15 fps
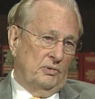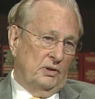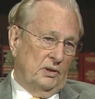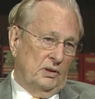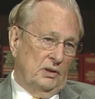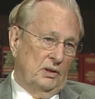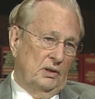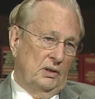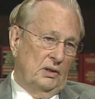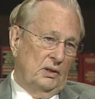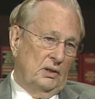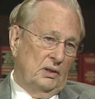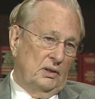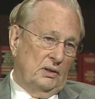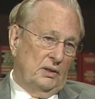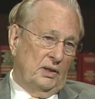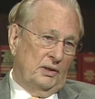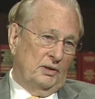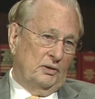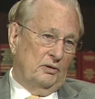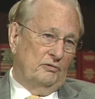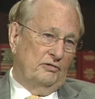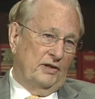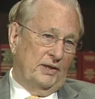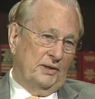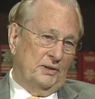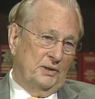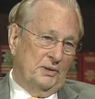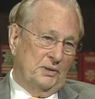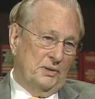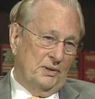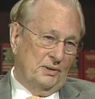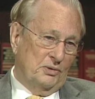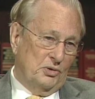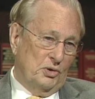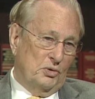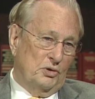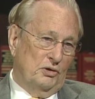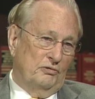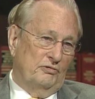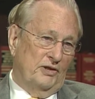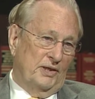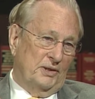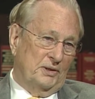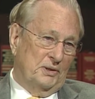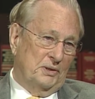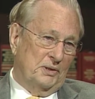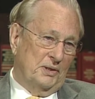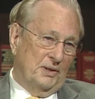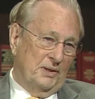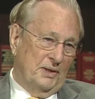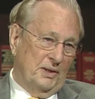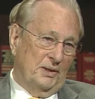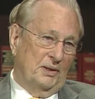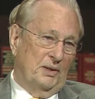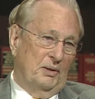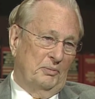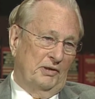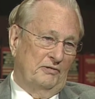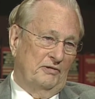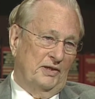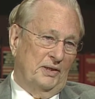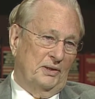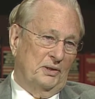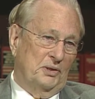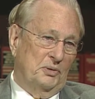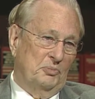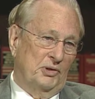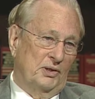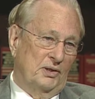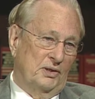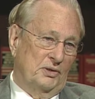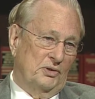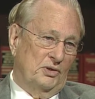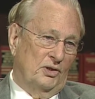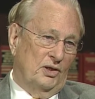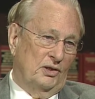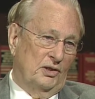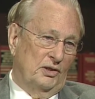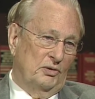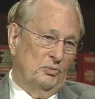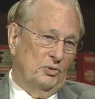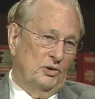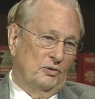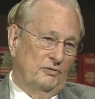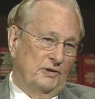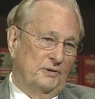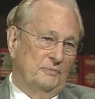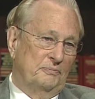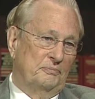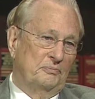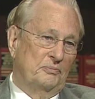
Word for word: among technical factors, social factors, and economic factors because they're all interwoven.